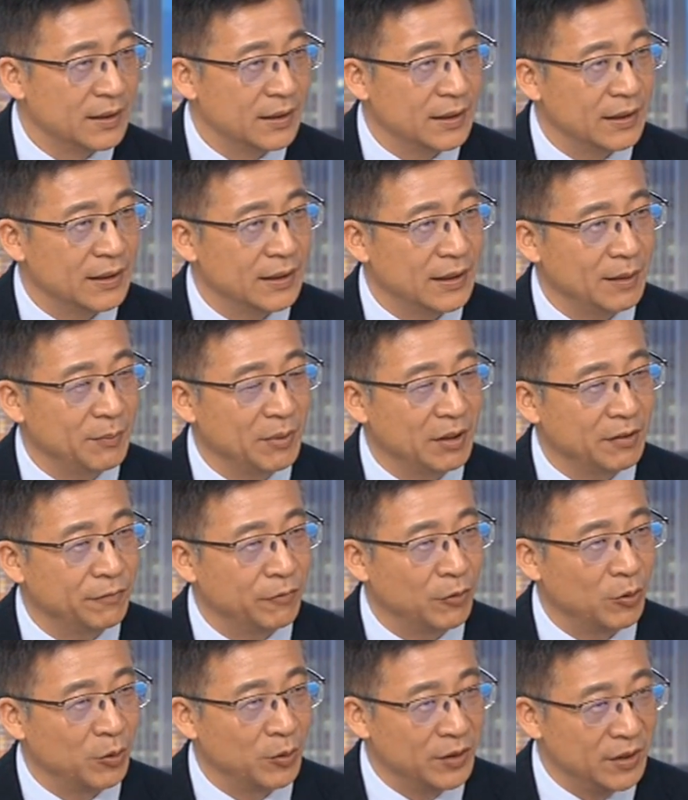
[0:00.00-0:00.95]
Uh, I mean,
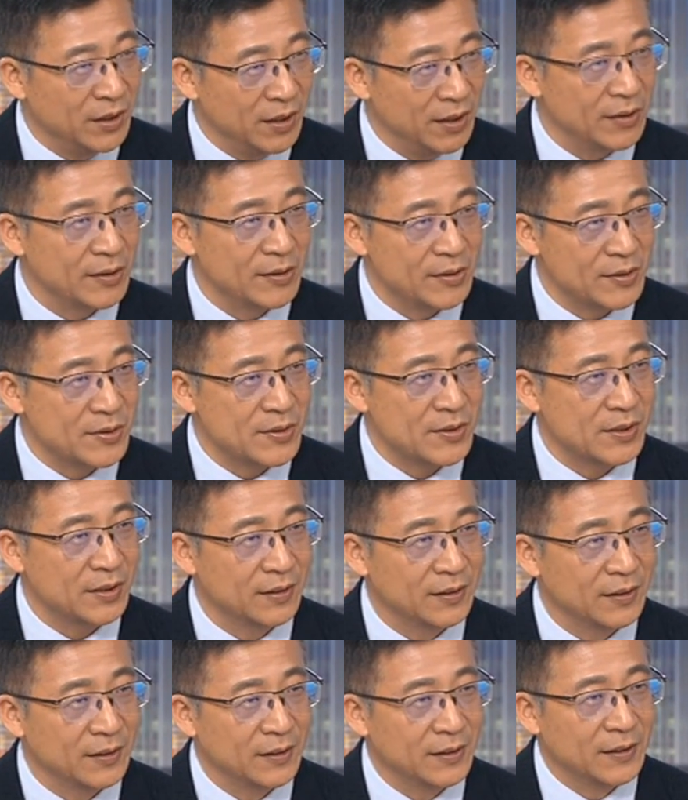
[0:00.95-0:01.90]
for years,
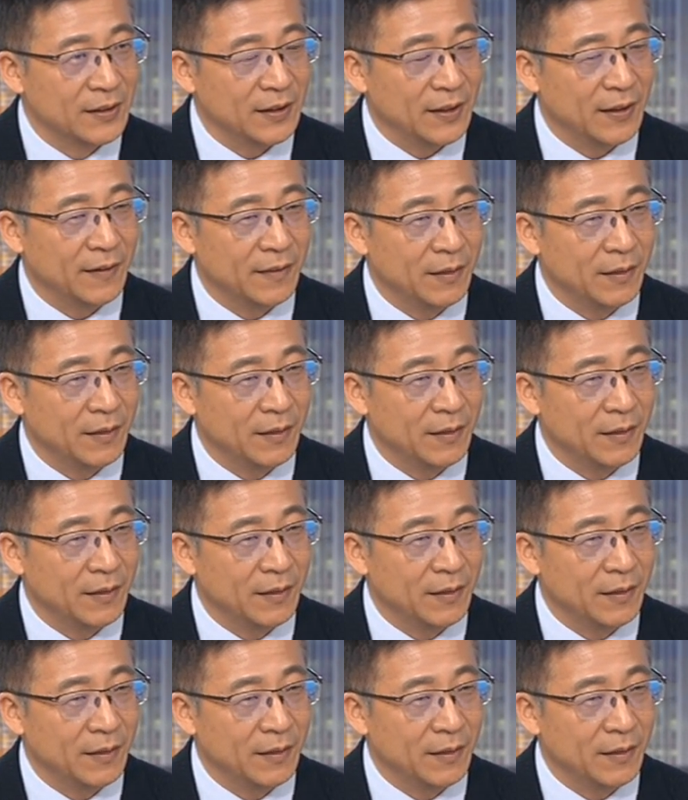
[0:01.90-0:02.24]
uh,